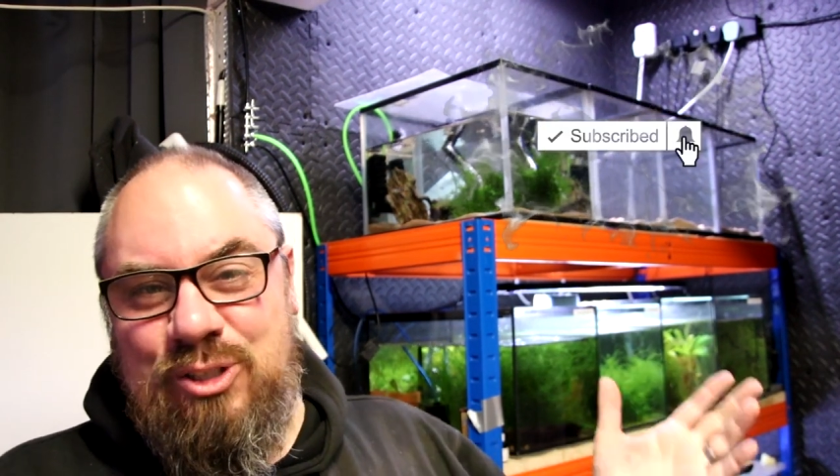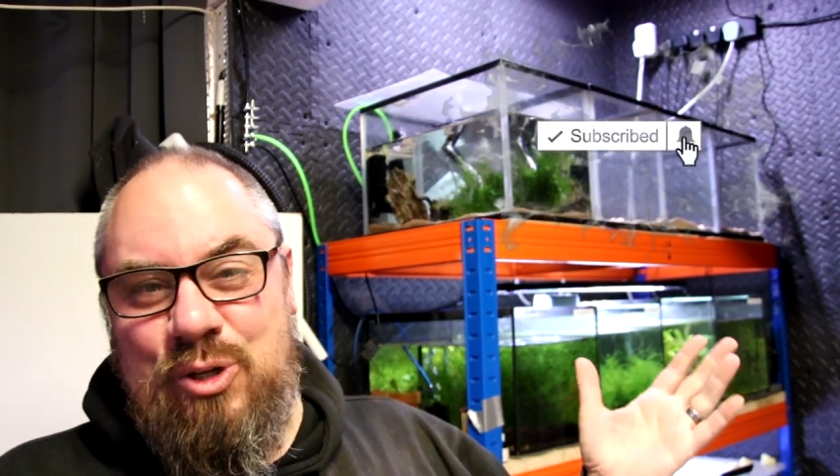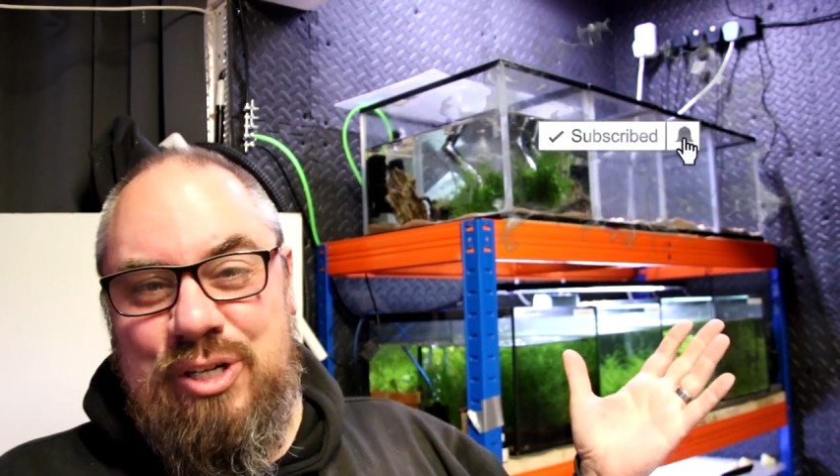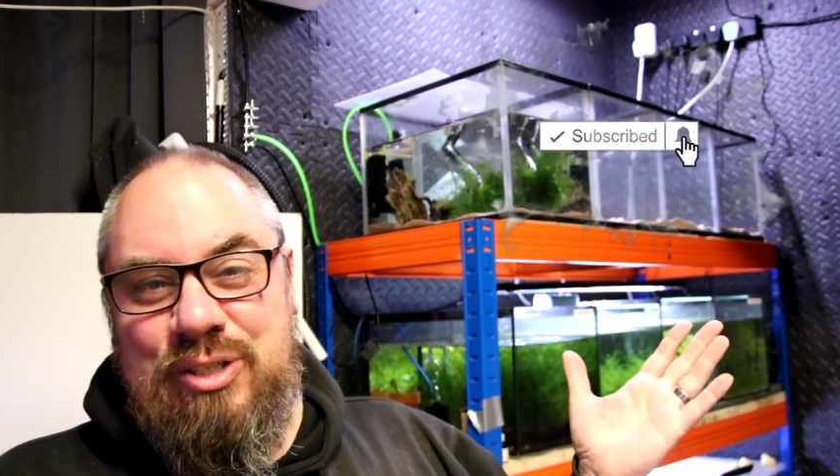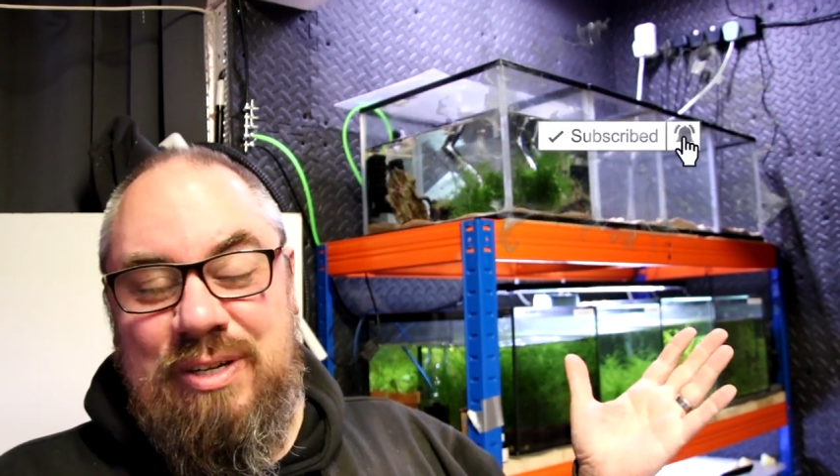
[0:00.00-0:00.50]

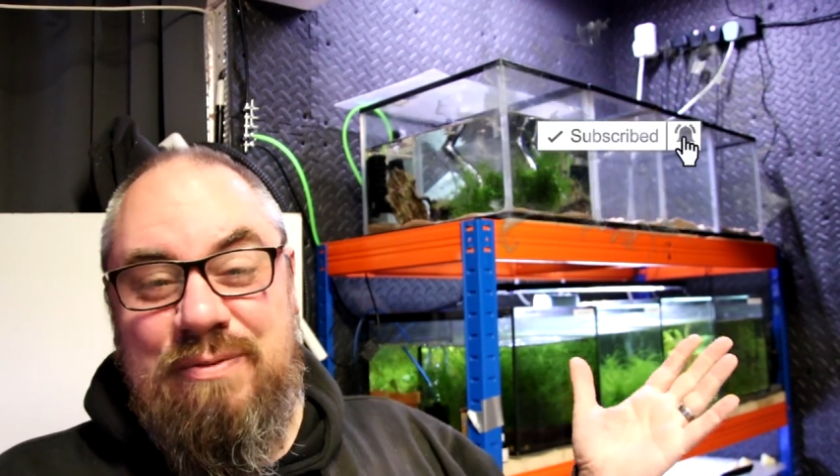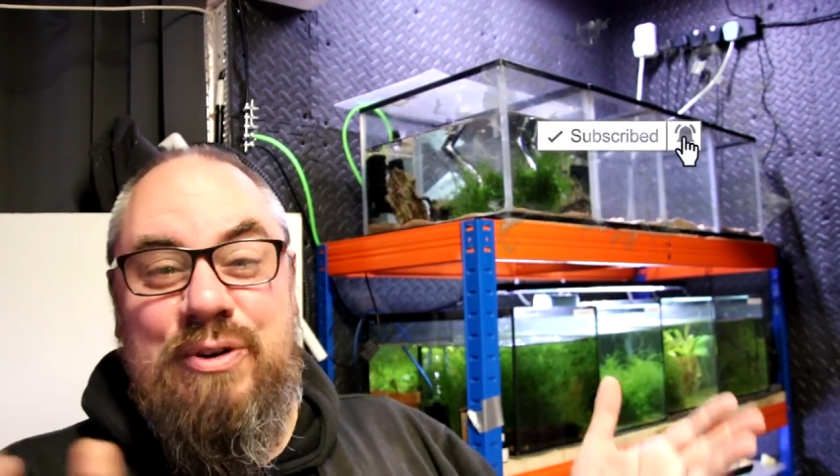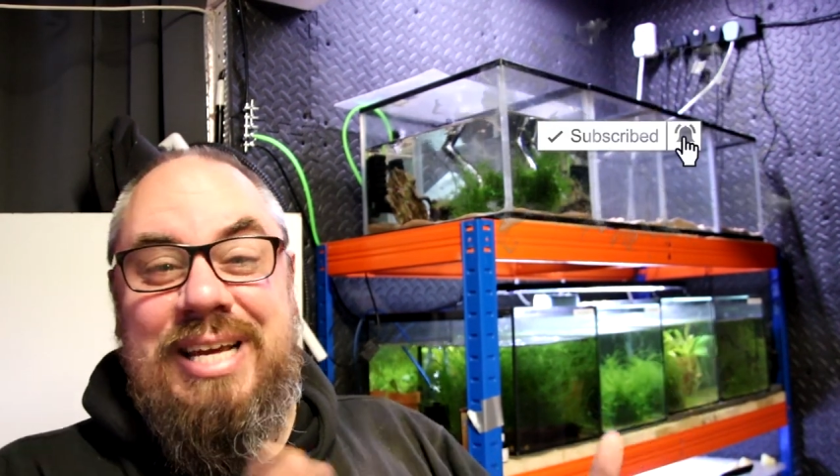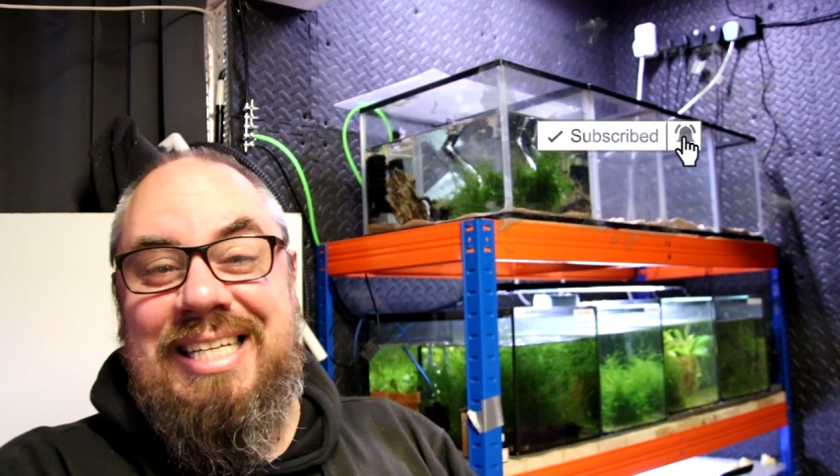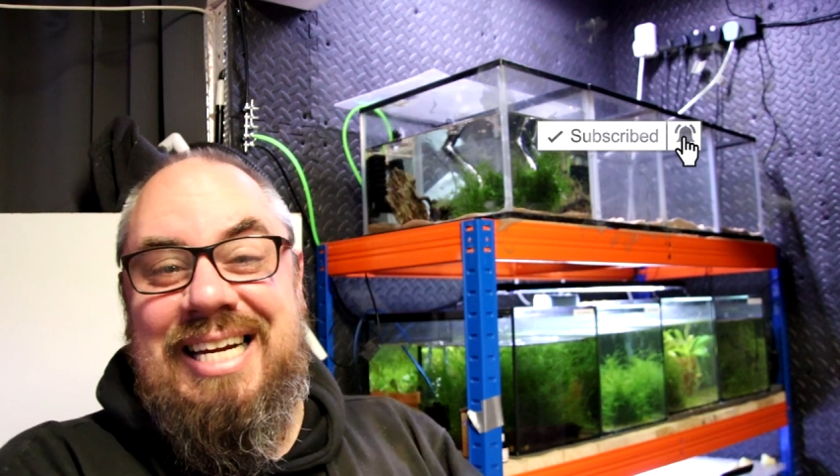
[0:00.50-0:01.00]
Join us on a
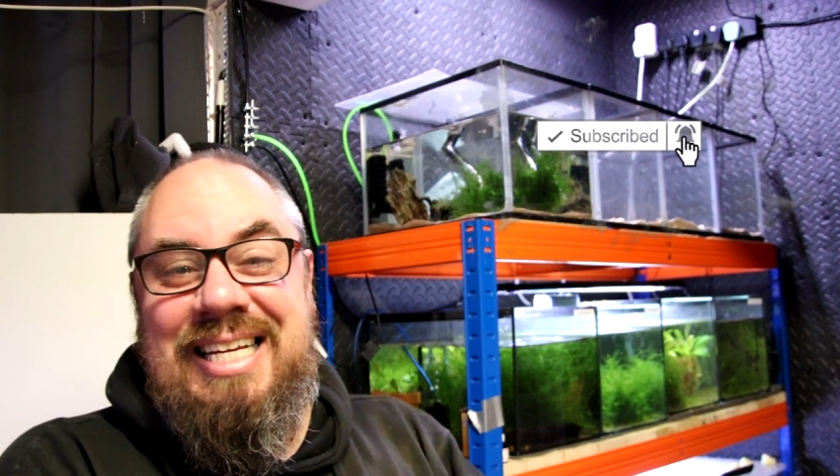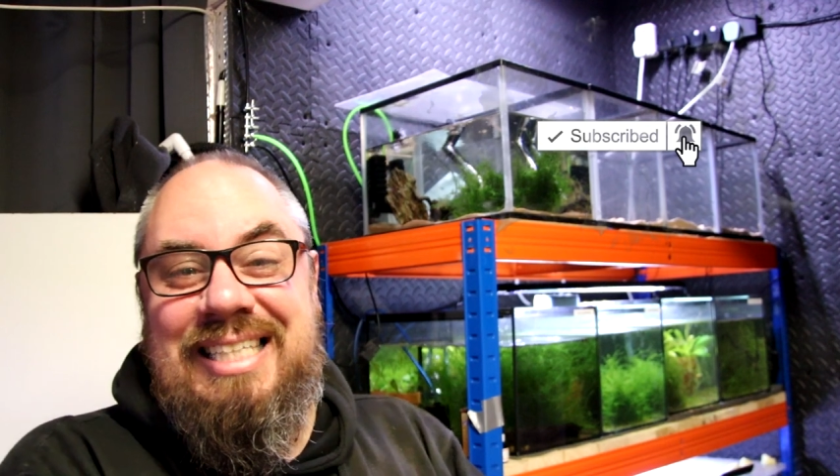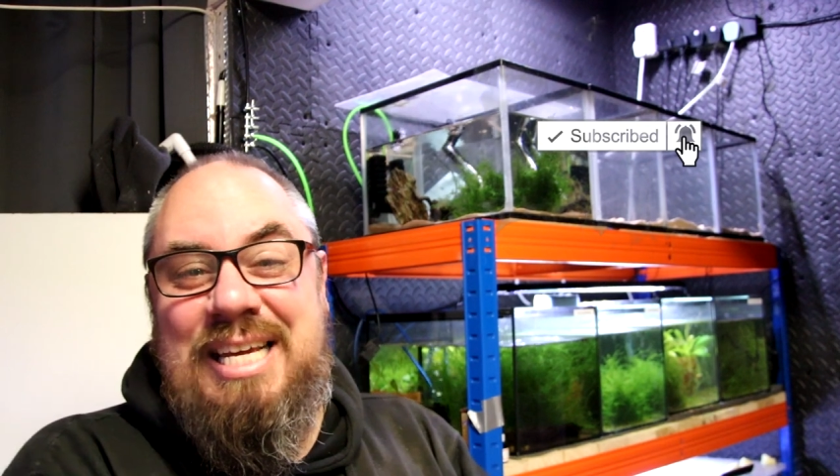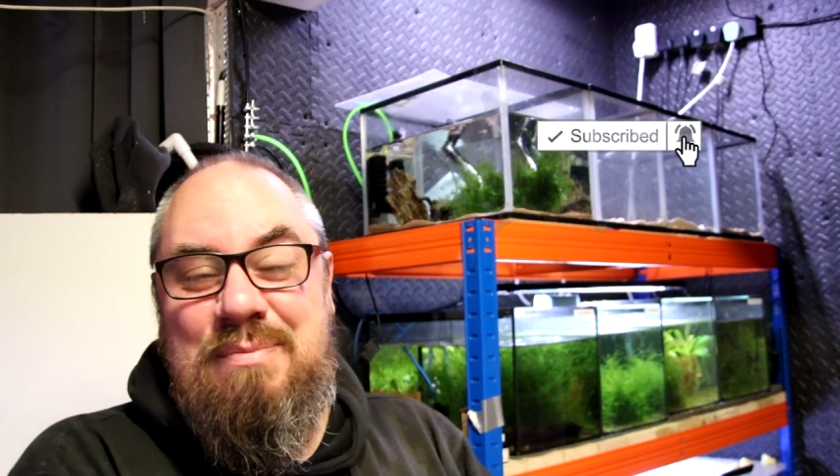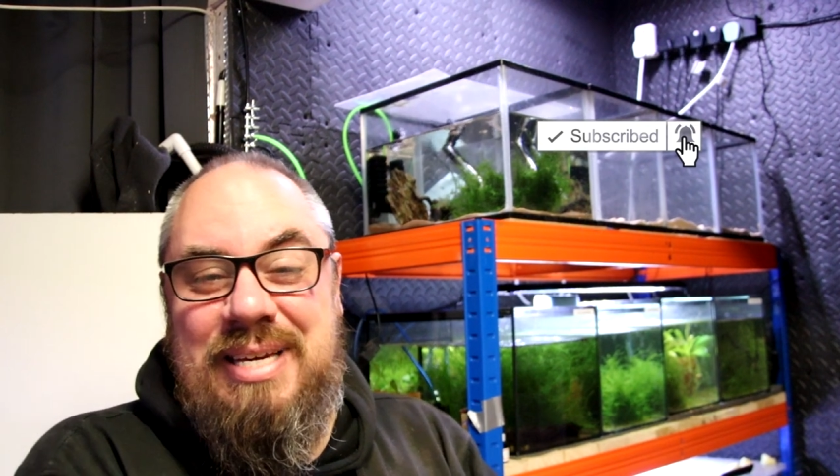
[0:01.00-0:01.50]
Friday
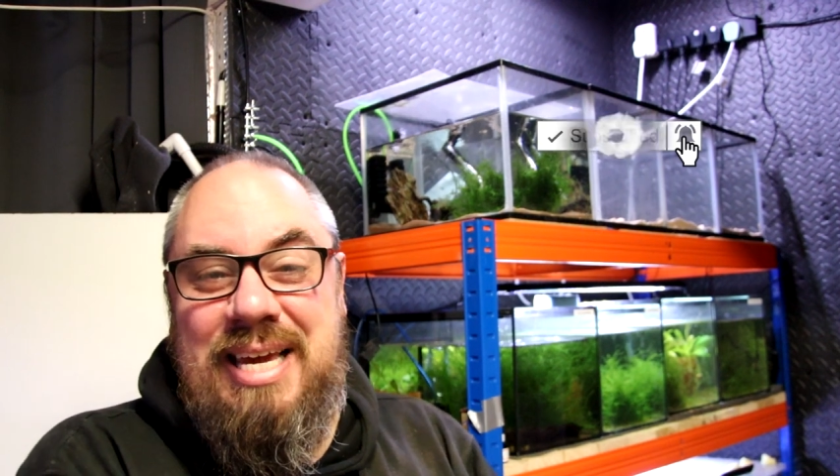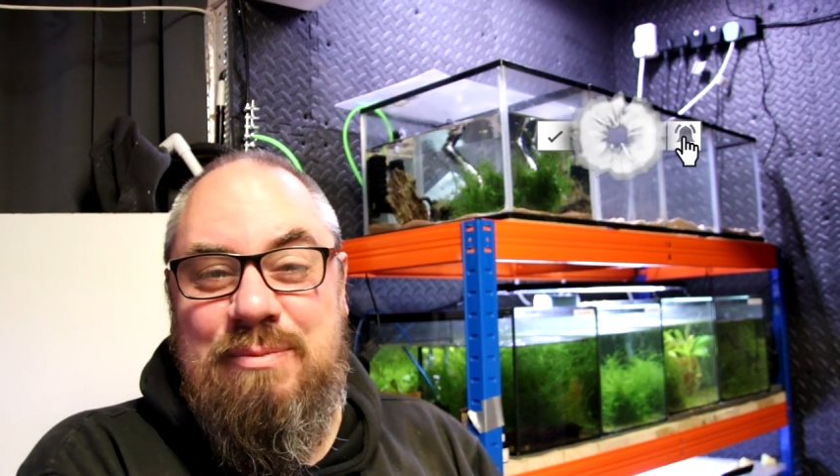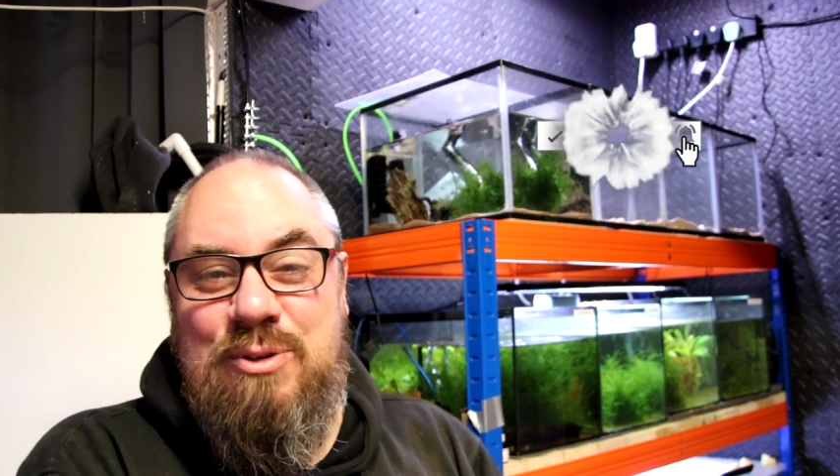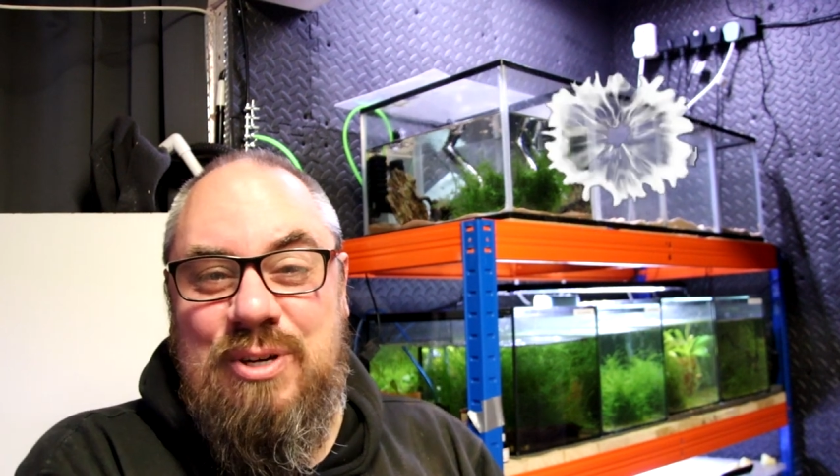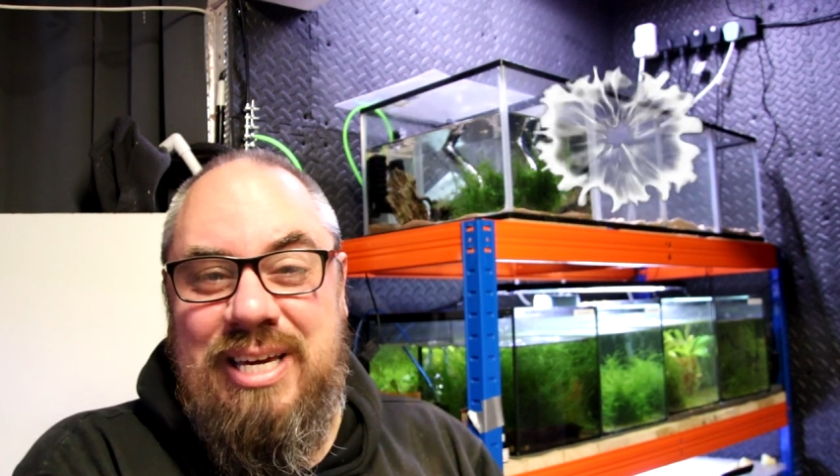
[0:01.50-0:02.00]
night, nine p
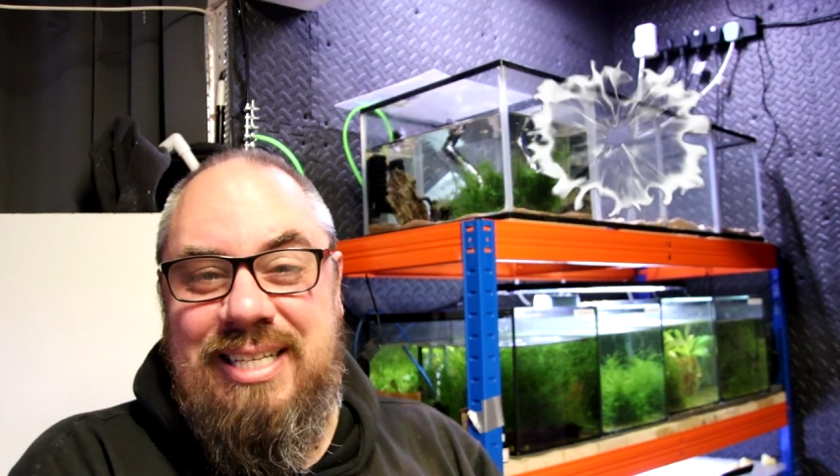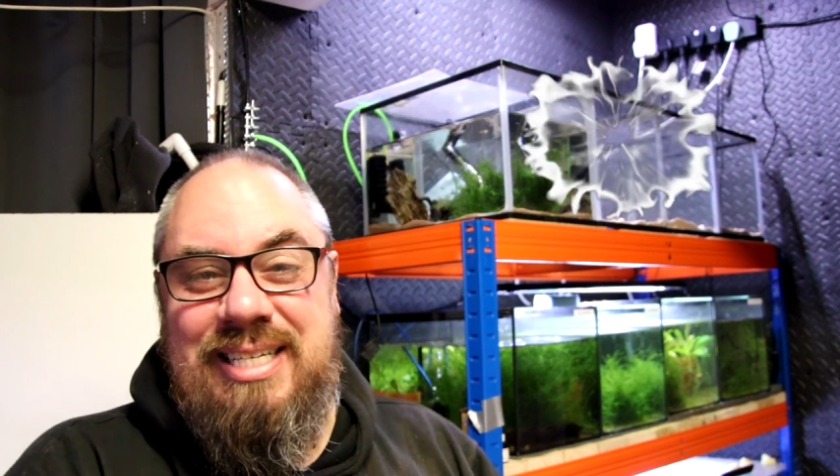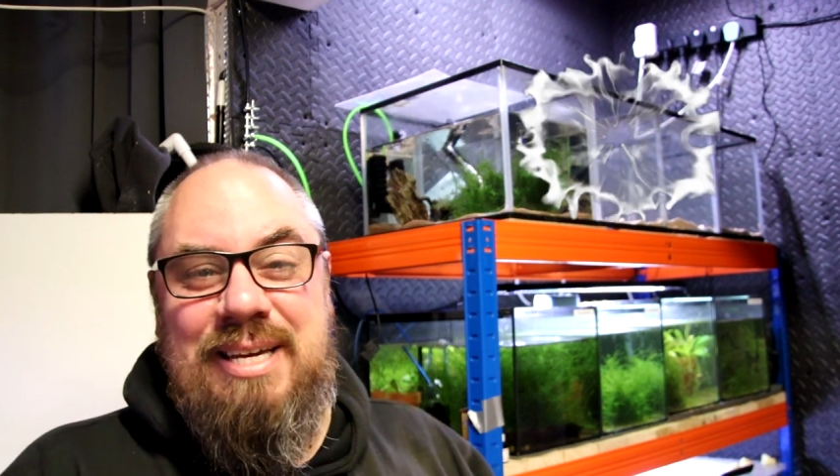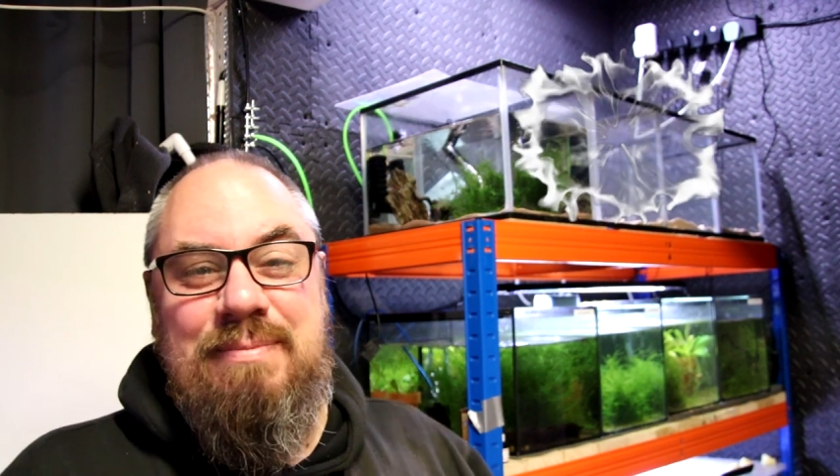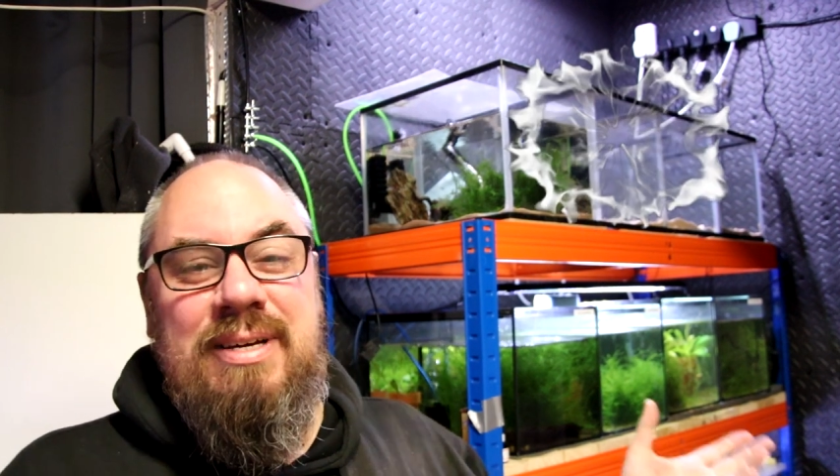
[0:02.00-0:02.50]
m U K
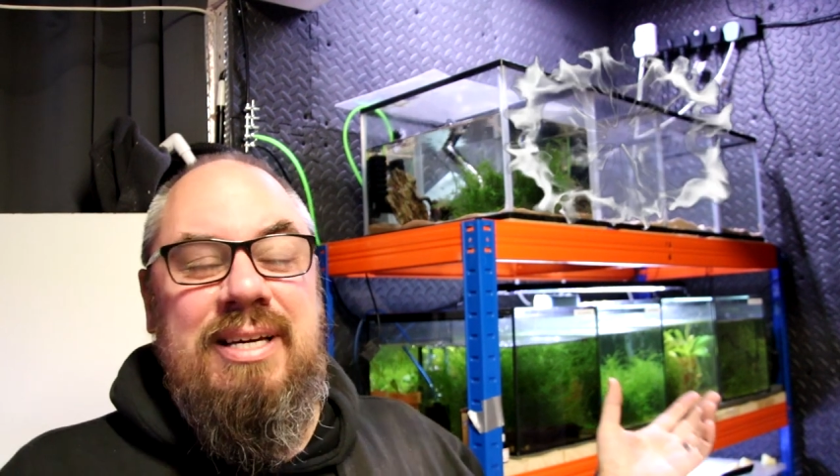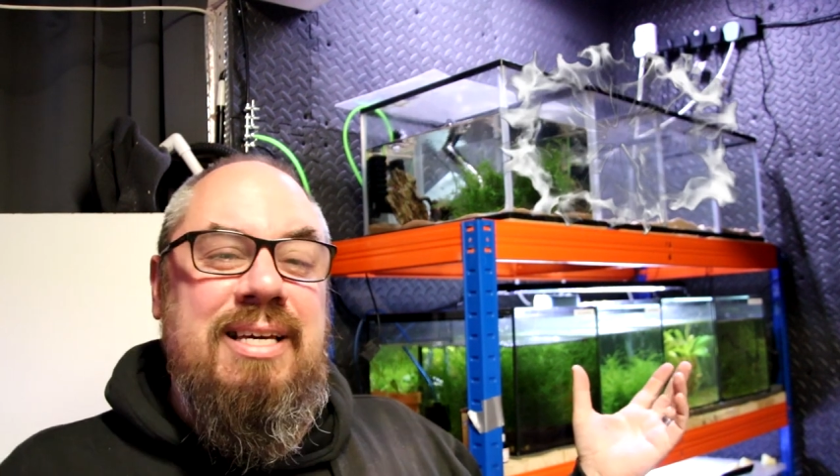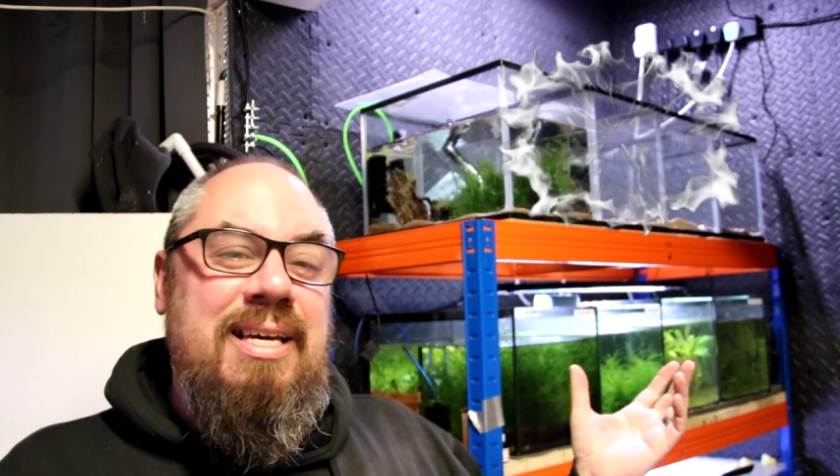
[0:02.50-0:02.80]
time.